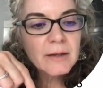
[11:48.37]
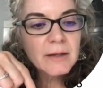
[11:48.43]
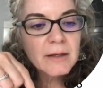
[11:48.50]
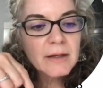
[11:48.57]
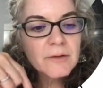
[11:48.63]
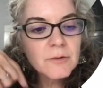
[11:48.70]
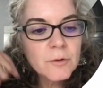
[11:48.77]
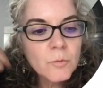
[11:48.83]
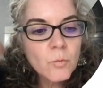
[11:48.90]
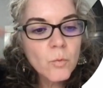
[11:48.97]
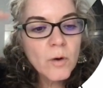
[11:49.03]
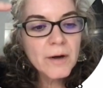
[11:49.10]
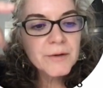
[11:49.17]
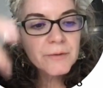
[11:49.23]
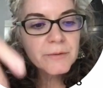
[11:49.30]
either a
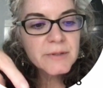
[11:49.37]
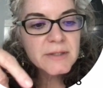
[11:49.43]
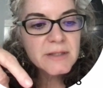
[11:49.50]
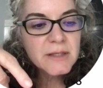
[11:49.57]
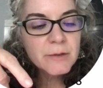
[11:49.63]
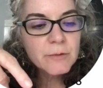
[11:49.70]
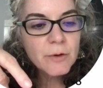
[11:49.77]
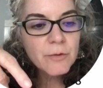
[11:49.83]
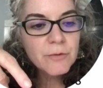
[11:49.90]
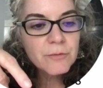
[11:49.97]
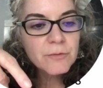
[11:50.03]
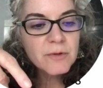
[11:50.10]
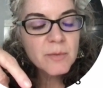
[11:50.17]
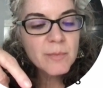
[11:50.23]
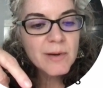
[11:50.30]
1 or a 0
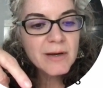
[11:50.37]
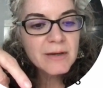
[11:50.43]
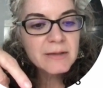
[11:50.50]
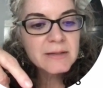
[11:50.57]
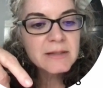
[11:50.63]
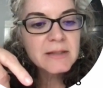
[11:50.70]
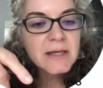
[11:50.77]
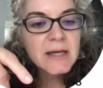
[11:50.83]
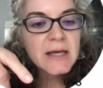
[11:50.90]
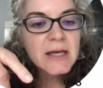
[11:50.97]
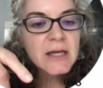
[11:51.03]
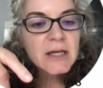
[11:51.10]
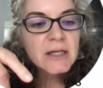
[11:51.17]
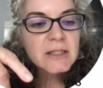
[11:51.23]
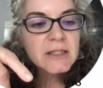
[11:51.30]
through the bus,
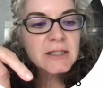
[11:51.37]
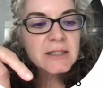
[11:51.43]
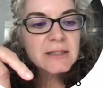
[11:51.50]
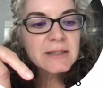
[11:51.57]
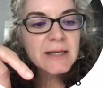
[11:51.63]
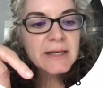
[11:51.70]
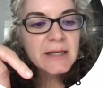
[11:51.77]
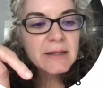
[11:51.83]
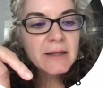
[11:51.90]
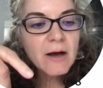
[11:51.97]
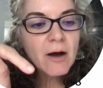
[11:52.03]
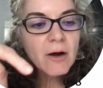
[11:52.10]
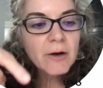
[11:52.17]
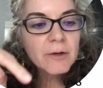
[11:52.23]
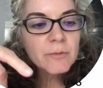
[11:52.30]
just letting the
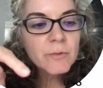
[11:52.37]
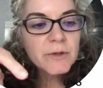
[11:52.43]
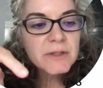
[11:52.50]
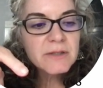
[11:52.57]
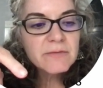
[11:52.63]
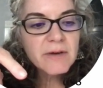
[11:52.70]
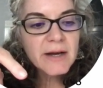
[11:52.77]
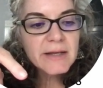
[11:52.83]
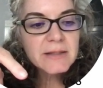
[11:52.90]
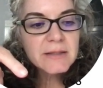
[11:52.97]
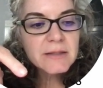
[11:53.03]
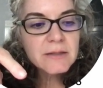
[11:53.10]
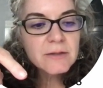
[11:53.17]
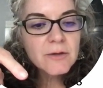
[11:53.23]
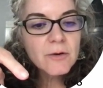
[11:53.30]
hardware
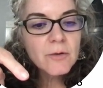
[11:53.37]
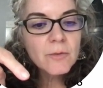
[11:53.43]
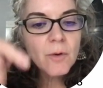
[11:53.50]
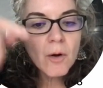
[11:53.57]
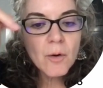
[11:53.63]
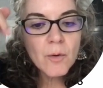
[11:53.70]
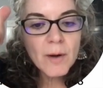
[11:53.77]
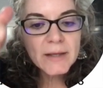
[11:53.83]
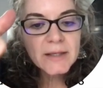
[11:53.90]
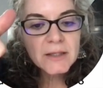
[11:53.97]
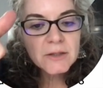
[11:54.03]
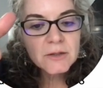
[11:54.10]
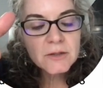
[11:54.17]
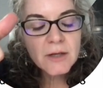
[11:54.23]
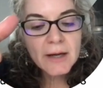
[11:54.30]
devices know, oh, I
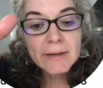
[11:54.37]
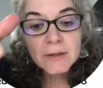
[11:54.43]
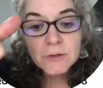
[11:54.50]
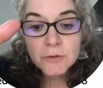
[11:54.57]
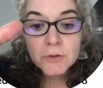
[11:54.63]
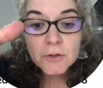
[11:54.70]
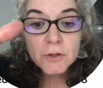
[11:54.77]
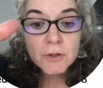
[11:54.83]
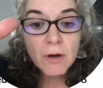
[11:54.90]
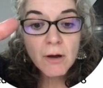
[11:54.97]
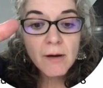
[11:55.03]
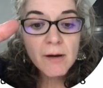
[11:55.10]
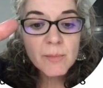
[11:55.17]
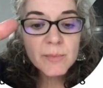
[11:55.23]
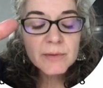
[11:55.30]
need you to
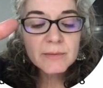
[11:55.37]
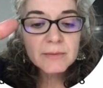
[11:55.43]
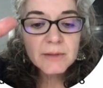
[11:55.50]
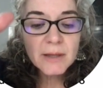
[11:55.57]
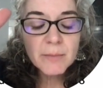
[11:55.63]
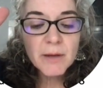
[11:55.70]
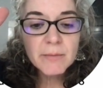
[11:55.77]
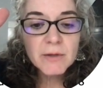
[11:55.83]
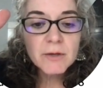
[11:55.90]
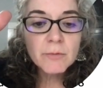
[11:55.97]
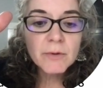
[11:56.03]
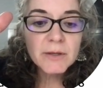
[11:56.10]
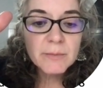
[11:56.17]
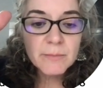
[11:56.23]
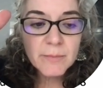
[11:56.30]
stop. Like maybe you
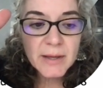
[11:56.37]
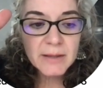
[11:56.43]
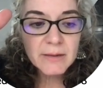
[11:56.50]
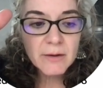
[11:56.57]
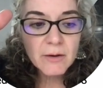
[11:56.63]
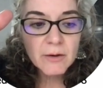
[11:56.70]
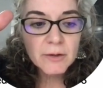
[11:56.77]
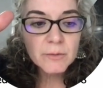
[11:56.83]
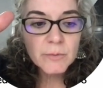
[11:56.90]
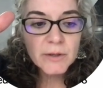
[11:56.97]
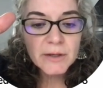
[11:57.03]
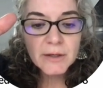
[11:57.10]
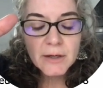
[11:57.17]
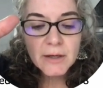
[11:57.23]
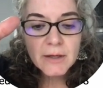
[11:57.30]
want to make the
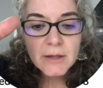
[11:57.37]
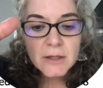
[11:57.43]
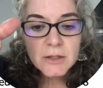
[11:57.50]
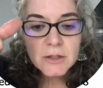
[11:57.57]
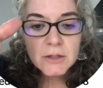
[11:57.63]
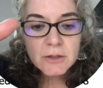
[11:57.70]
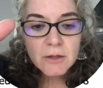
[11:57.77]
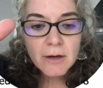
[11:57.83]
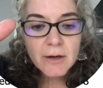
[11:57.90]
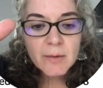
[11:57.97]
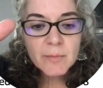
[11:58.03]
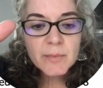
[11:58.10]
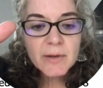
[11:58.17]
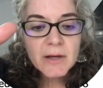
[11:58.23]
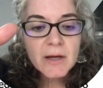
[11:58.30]
hardware
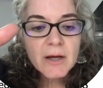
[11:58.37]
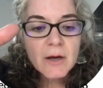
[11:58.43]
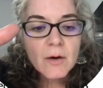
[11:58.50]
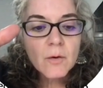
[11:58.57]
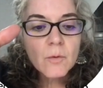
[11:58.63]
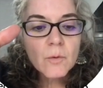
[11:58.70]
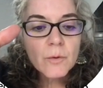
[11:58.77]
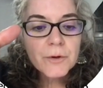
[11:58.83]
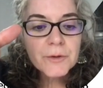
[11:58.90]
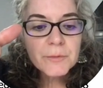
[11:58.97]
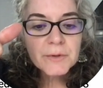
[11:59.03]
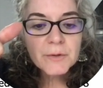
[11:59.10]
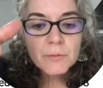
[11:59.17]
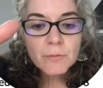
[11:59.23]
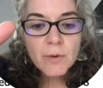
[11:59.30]
stop, or you
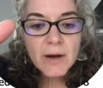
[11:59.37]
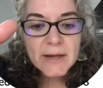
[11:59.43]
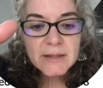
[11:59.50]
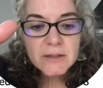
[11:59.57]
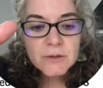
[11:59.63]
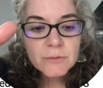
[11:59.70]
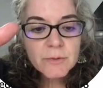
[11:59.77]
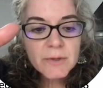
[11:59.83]
want to write to